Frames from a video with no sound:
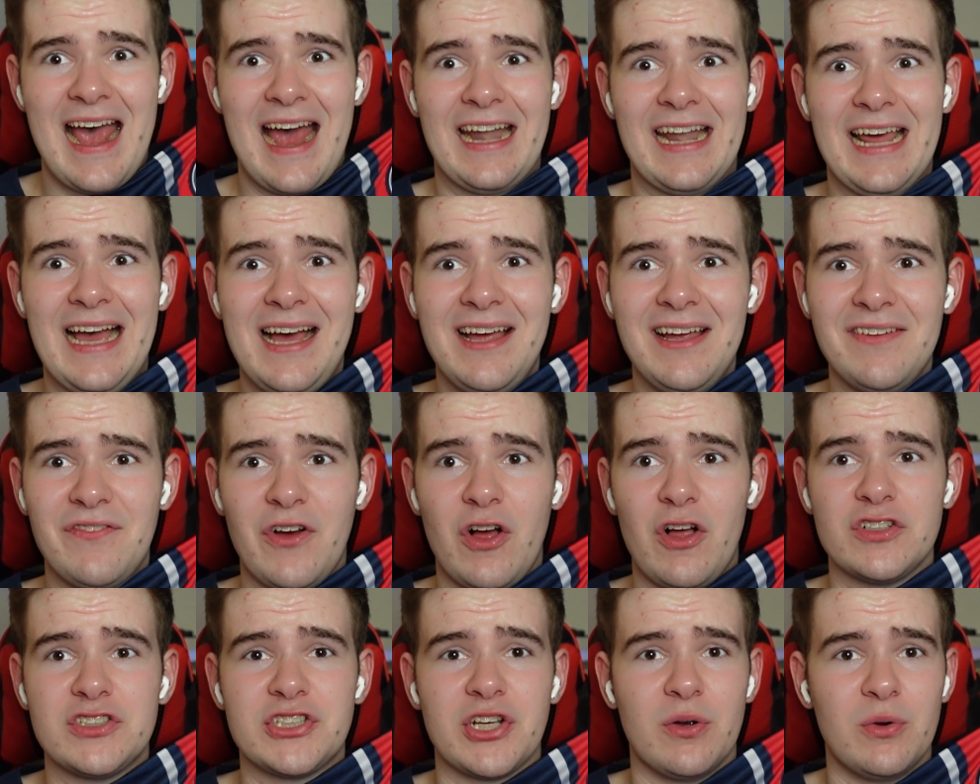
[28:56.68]
And I've
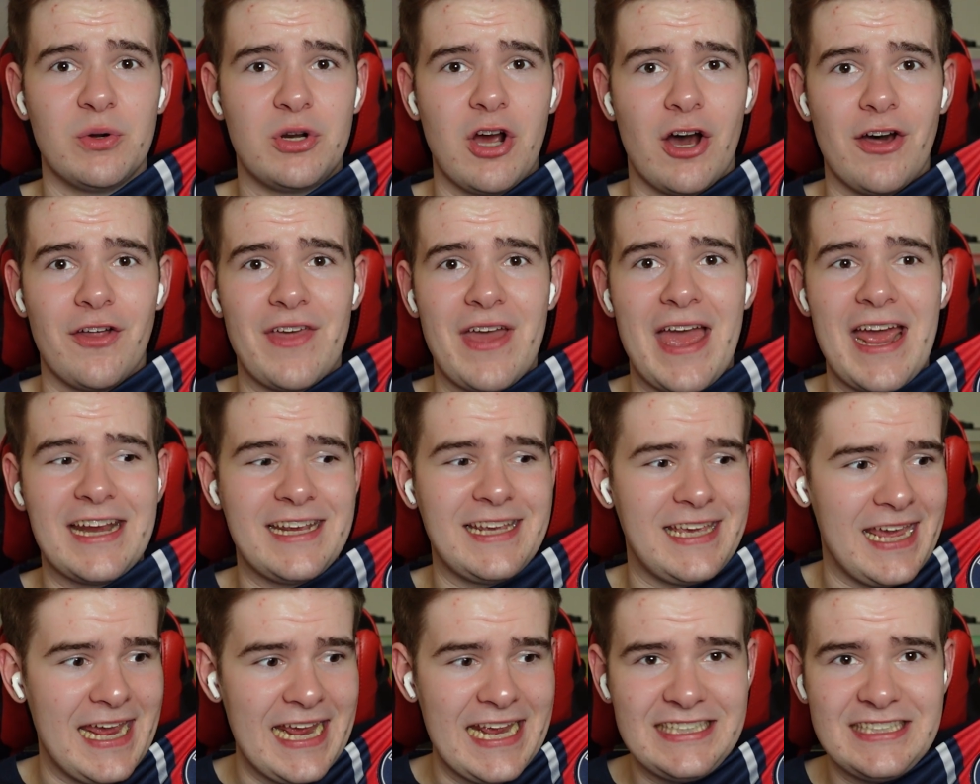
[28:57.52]
also got their
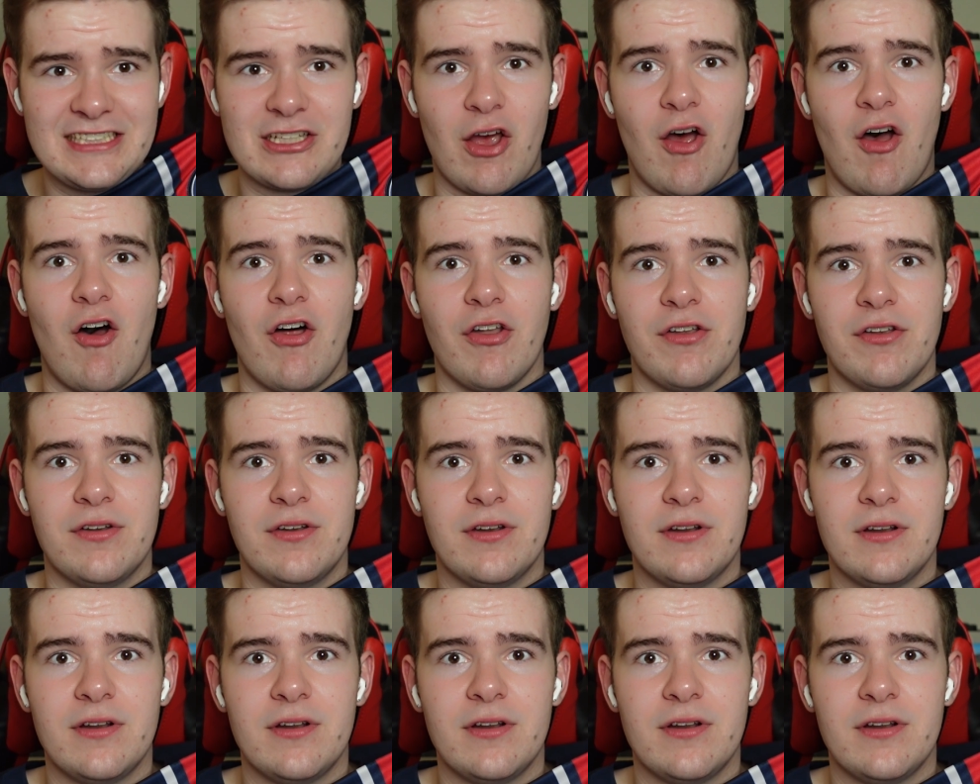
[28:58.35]
kit on,